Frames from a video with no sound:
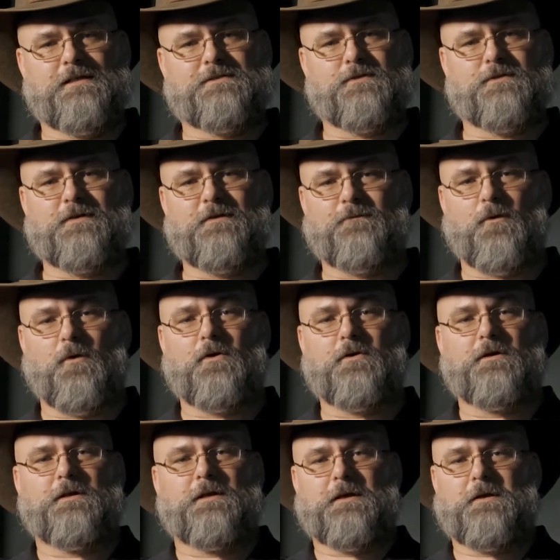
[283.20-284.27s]
so therefore
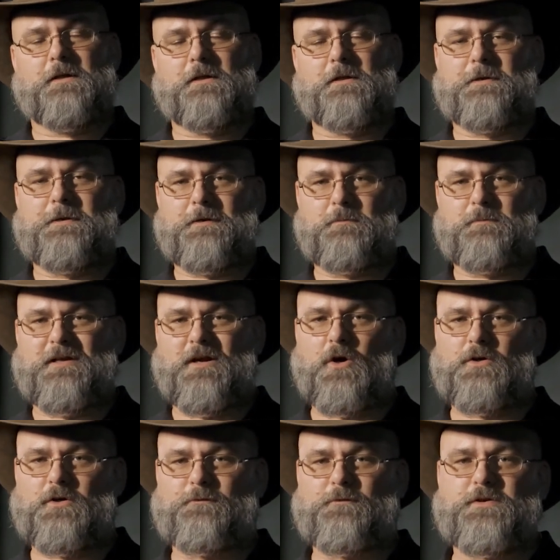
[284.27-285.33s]
it'll be
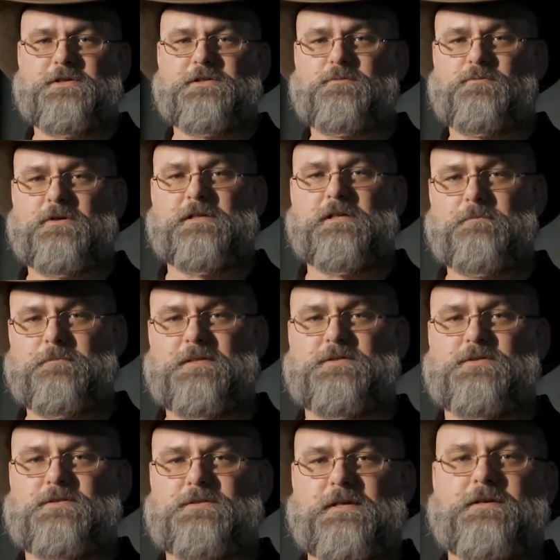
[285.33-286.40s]
harder for you to print up
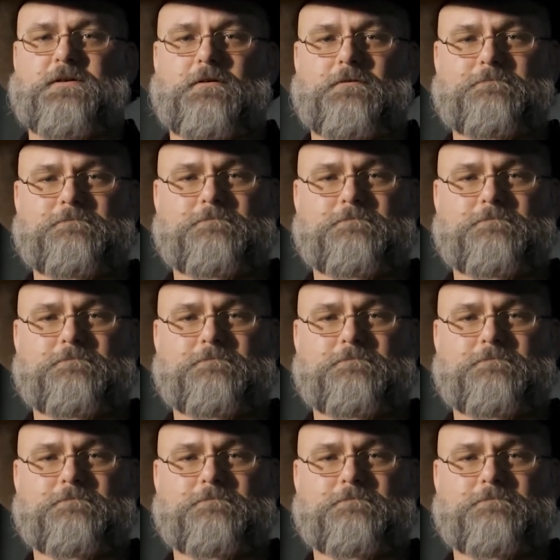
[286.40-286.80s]
pictures later.